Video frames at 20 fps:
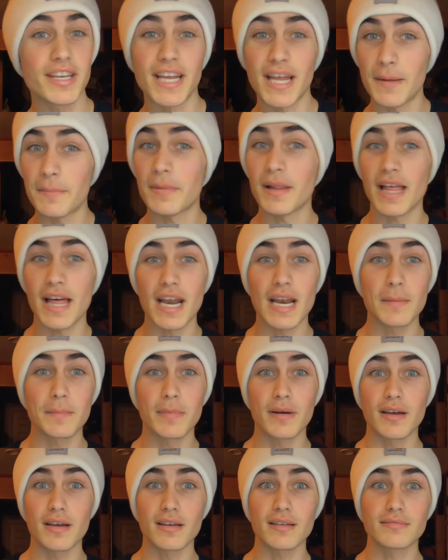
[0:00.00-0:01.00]
the damn planet,
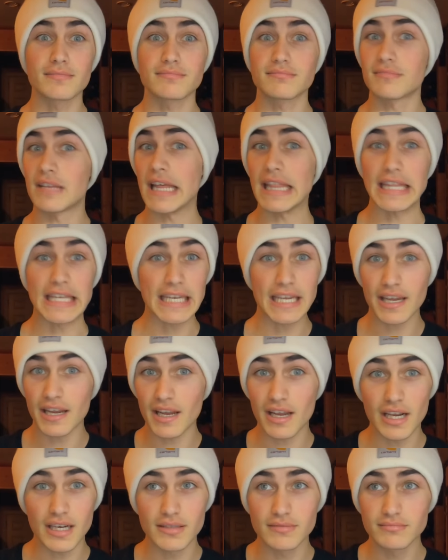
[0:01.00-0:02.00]
but nothing to
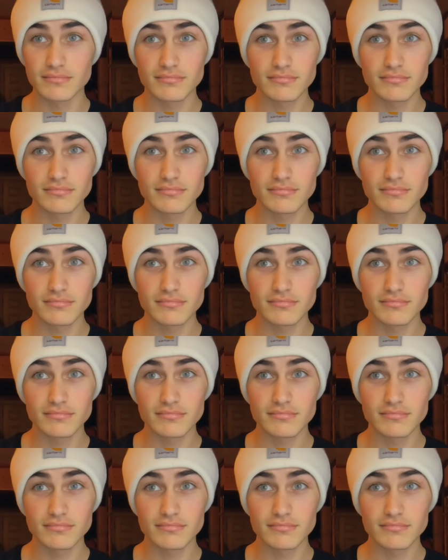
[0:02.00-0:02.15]
eat.